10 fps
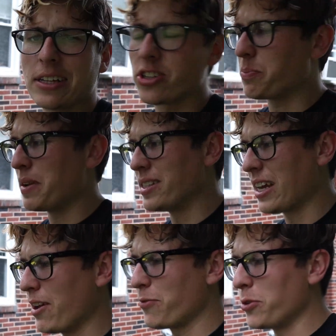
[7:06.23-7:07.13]
just means
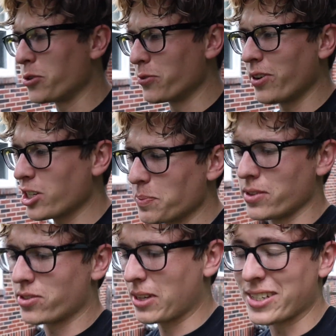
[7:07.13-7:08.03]
I have future
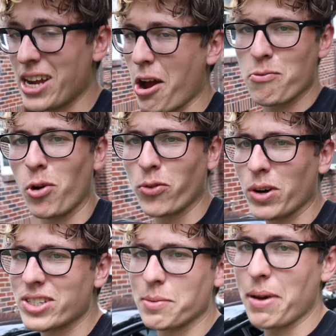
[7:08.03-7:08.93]
investments because now I have more of a
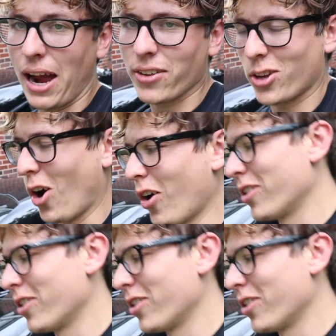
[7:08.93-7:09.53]
reason to bag the car.